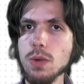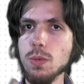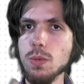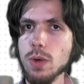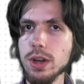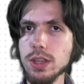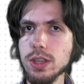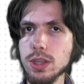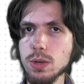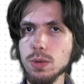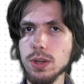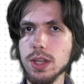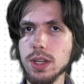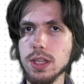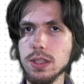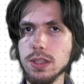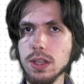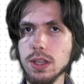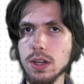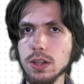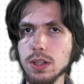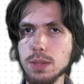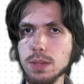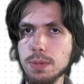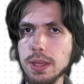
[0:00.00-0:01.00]
what you would
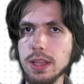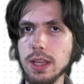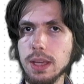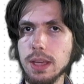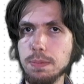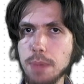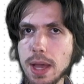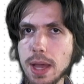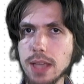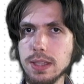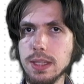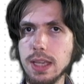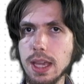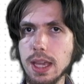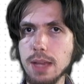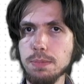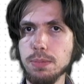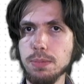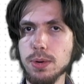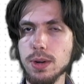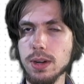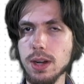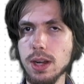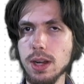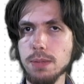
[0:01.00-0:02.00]
consider to be the best game
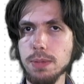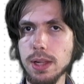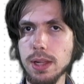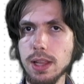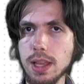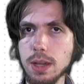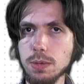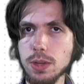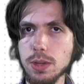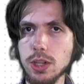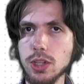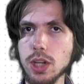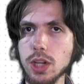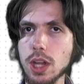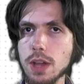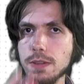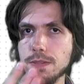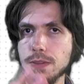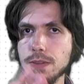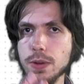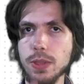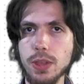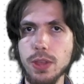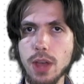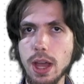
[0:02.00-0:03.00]
programming language
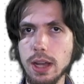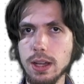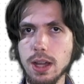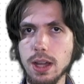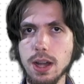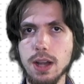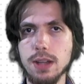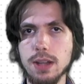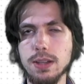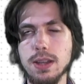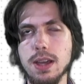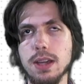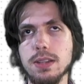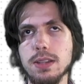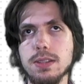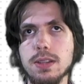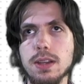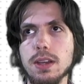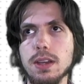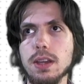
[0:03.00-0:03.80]
for that context.